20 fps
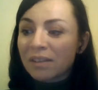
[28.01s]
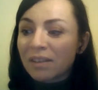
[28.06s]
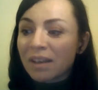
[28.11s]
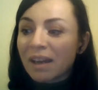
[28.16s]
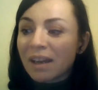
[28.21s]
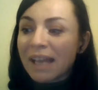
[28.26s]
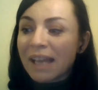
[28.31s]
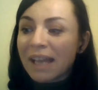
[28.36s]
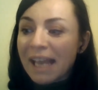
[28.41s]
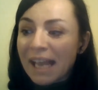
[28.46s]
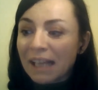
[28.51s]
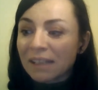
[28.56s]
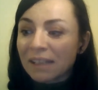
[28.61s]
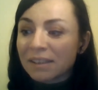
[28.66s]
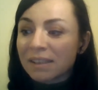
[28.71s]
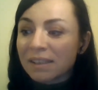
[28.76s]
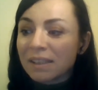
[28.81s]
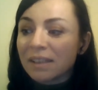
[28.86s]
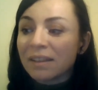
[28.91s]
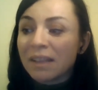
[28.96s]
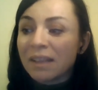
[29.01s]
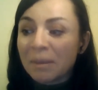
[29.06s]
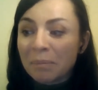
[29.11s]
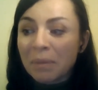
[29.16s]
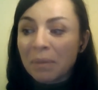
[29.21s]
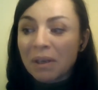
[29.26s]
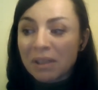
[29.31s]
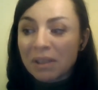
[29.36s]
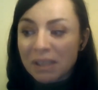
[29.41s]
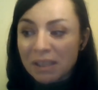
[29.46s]
they are held in their
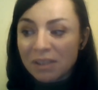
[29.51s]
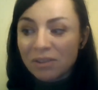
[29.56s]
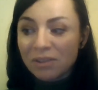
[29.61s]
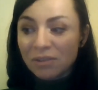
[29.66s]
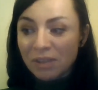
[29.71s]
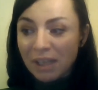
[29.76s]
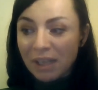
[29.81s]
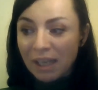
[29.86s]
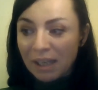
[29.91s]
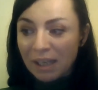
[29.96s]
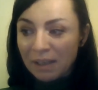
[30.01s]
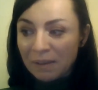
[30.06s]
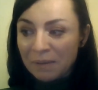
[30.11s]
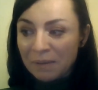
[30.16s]
bodies today.